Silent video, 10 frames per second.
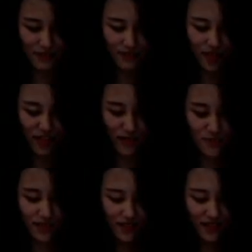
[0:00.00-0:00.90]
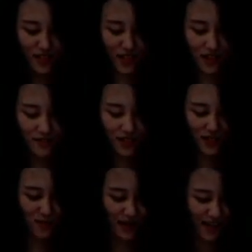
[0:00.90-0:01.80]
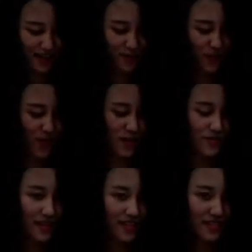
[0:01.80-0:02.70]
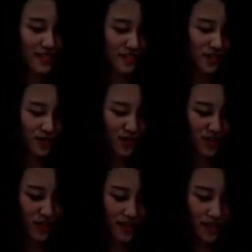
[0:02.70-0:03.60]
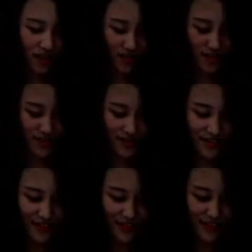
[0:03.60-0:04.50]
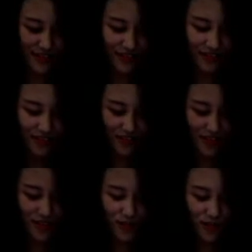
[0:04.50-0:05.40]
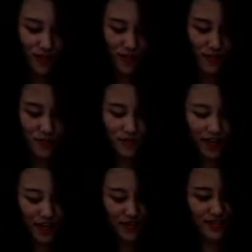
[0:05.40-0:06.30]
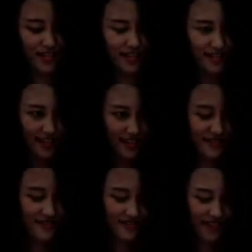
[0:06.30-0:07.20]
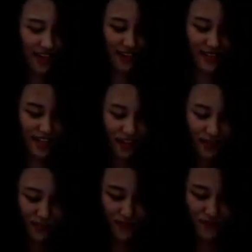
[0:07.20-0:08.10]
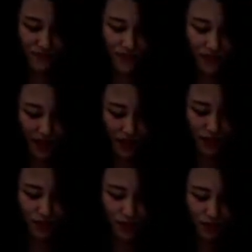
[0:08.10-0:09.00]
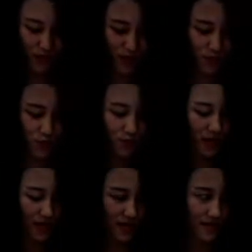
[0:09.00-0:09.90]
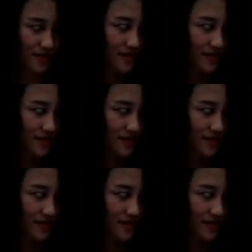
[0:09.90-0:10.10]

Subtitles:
Many pre-crash shop is banned for men use alone. So if you try to take it, the staff prevent you from doing it.